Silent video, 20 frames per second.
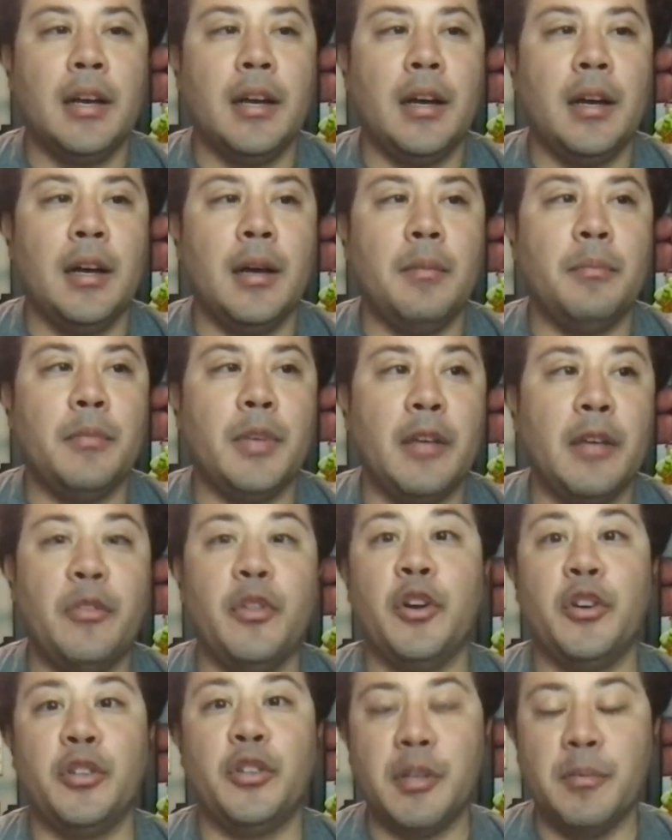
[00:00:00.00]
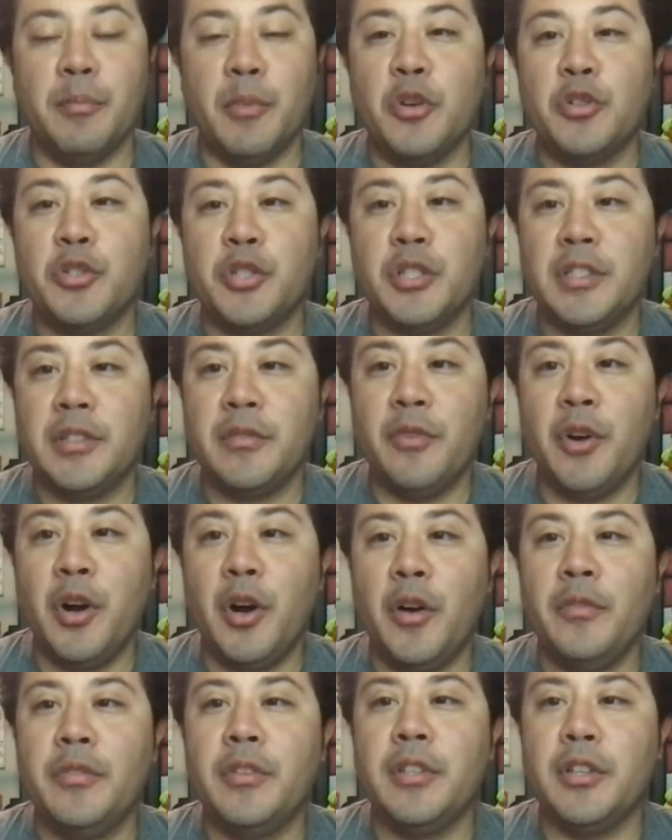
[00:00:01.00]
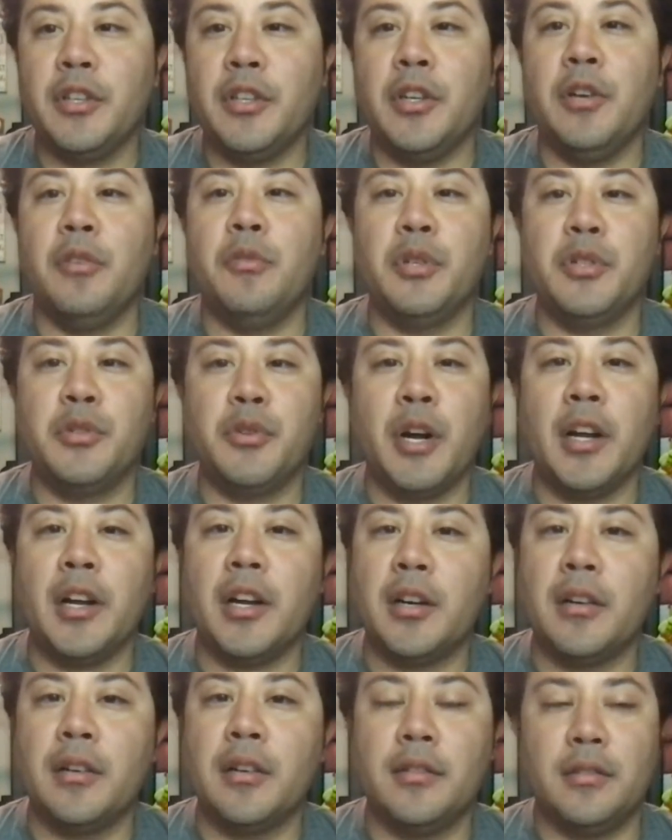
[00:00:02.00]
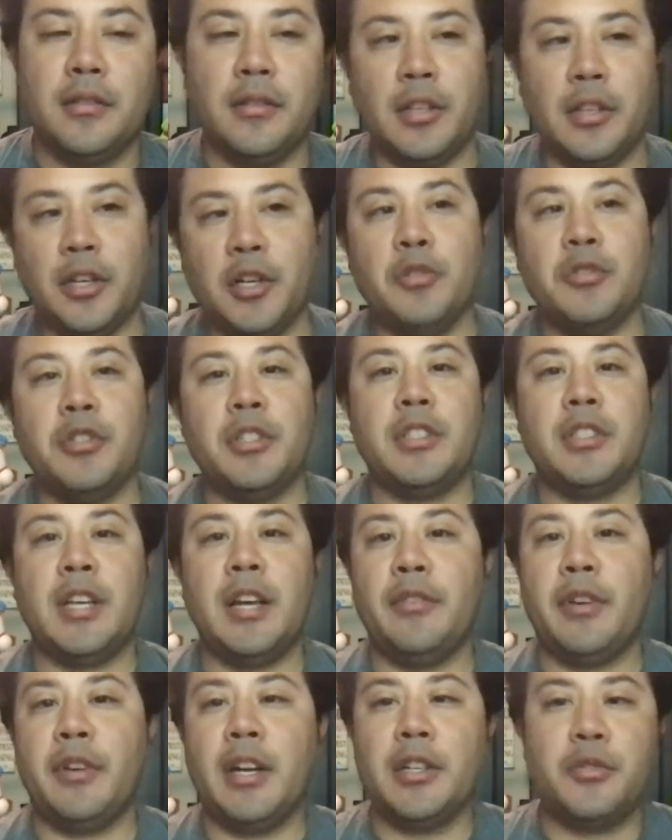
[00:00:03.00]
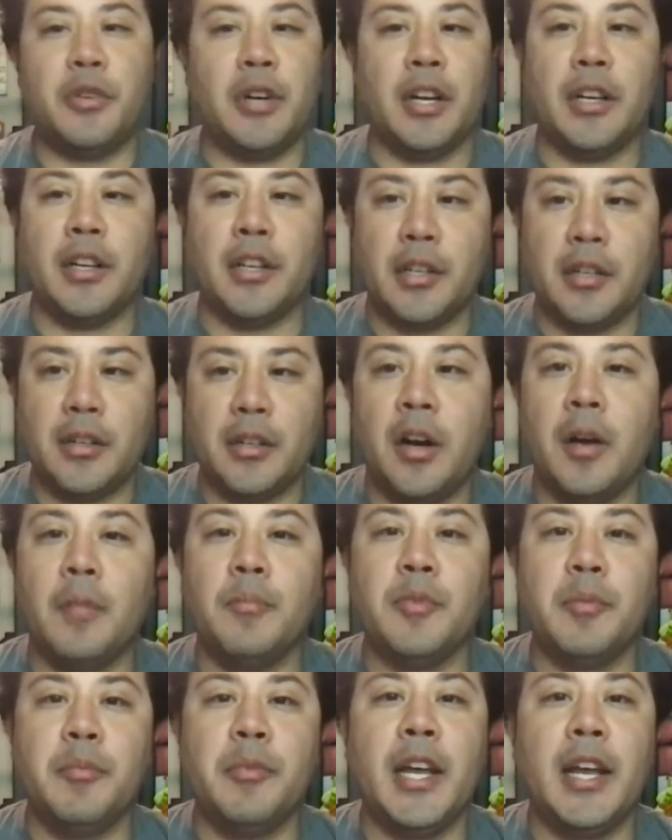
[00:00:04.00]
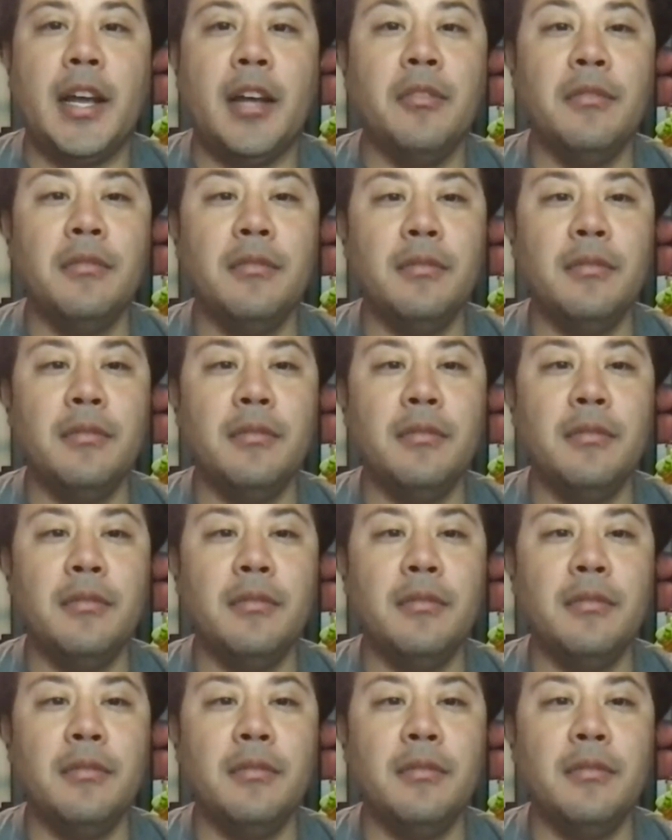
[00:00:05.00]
If there's emotions involved, we try to the coaching staff and I try to calm them down.